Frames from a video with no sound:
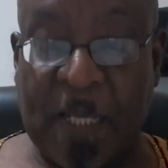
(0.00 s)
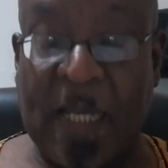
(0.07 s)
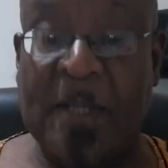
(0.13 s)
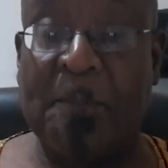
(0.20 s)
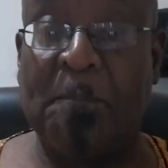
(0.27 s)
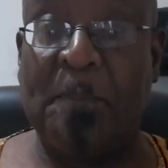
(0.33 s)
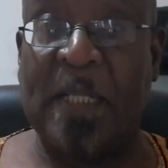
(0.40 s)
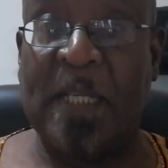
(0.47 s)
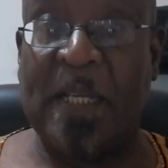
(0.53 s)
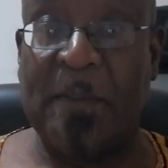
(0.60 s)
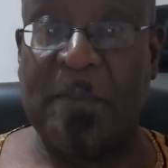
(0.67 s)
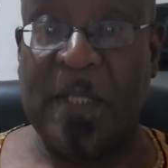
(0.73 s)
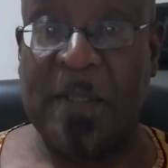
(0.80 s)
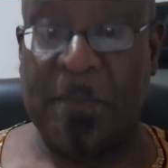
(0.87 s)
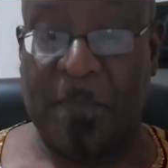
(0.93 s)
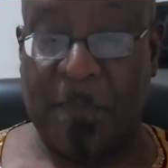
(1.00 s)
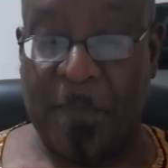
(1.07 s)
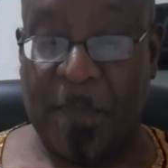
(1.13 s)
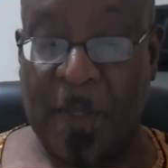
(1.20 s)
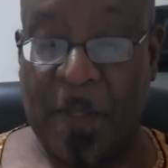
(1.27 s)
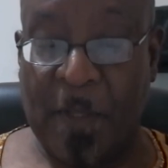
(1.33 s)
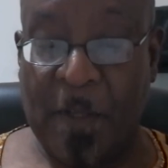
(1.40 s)
and blamed him
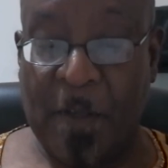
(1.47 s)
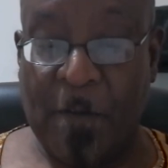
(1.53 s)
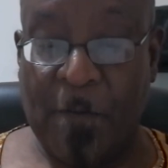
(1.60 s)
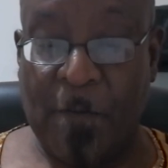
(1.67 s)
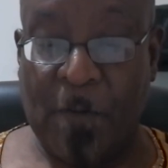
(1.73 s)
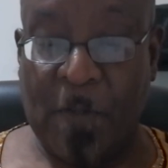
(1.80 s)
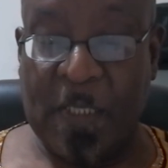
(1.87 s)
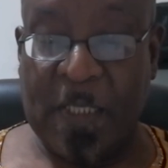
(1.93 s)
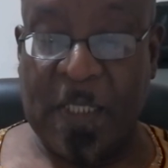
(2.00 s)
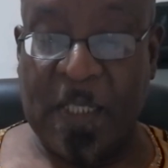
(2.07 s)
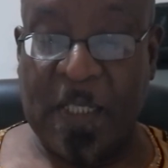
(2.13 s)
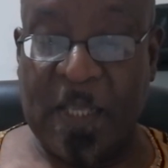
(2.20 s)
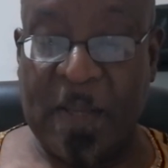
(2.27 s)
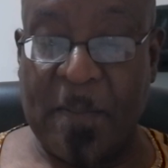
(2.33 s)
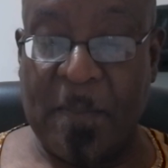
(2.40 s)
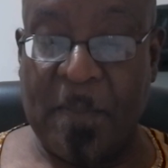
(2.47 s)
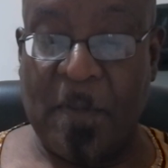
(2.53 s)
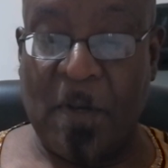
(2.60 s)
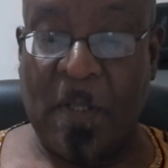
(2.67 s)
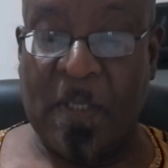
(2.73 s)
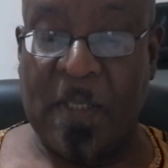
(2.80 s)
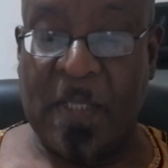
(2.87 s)
for leading them
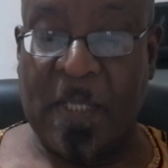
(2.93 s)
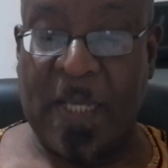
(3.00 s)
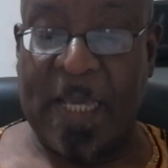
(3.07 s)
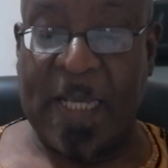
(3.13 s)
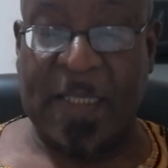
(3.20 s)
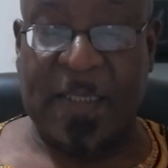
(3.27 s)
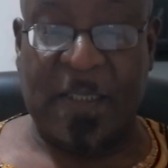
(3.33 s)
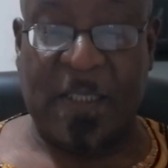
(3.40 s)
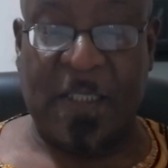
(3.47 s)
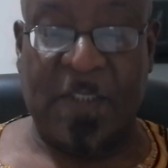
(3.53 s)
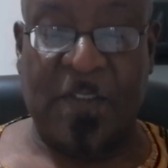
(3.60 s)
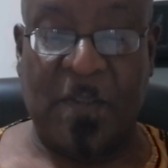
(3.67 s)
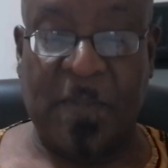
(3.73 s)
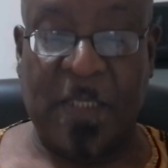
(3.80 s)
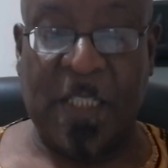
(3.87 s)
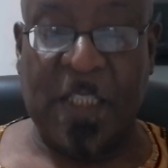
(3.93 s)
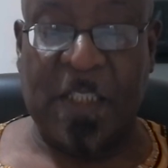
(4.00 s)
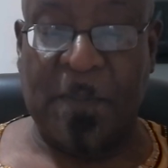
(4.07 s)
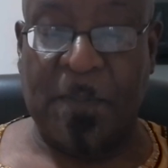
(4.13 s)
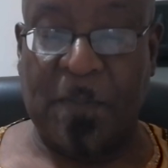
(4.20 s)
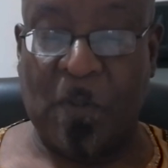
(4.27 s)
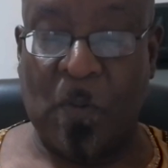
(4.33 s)
on their exodus from
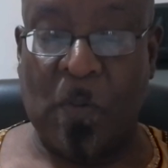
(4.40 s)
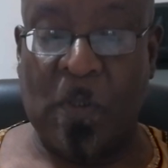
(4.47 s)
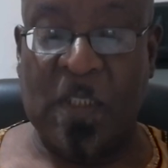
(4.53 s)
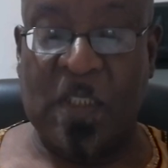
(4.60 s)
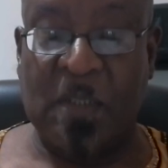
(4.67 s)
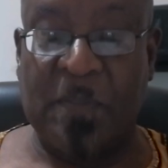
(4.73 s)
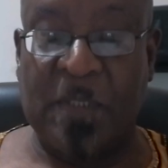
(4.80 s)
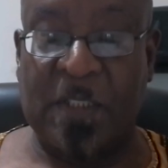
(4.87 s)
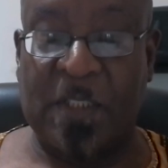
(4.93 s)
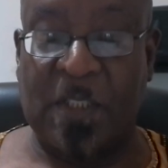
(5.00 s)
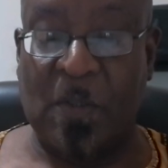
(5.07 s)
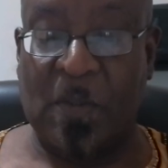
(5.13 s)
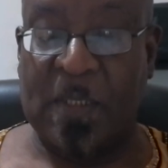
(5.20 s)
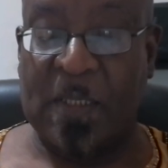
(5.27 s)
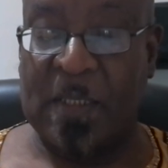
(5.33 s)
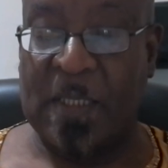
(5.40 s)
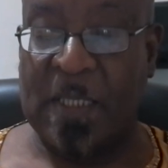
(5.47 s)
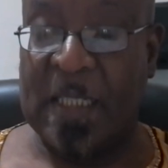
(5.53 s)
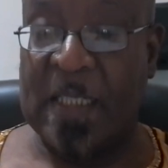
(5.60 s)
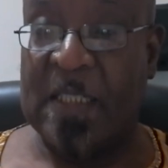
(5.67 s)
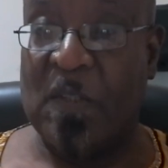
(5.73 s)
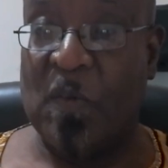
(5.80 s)
Egypt, only to be slaughtered
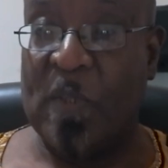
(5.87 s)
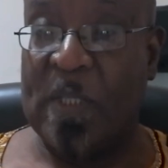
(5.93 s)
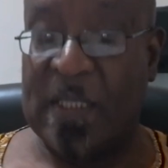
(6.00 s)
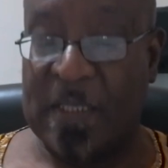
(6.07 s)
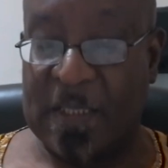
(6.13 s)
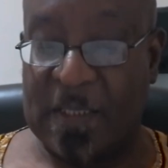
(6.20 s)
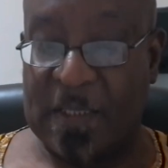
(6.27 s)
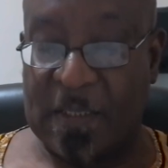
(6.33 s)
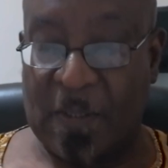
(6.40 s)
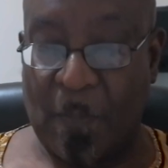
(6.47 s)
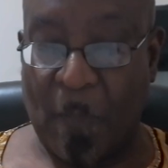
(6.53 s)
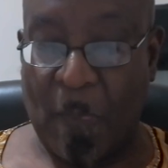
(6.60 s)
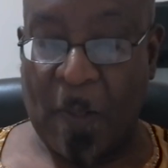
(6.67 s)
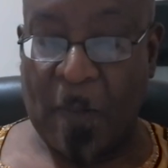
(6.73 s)
in the wilderness.